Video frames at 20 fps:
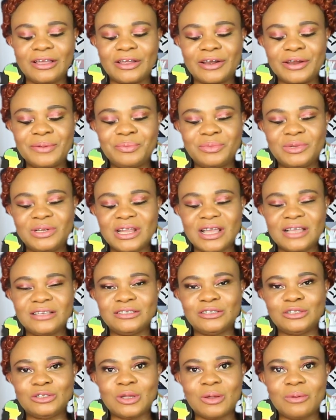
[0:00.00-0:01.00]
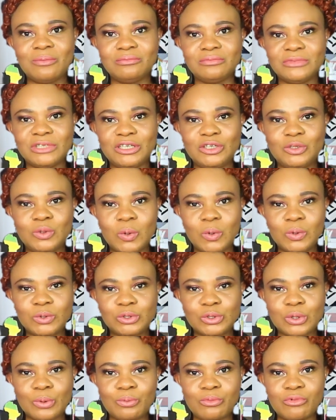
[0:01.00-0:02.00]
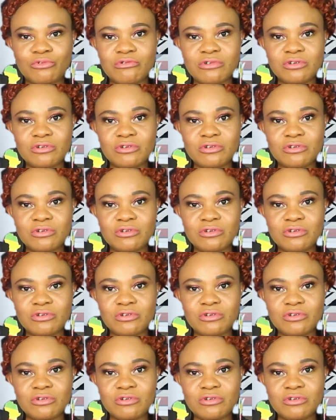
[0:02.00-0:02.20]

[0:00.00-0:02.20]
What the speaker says: cream, there is some, you know, some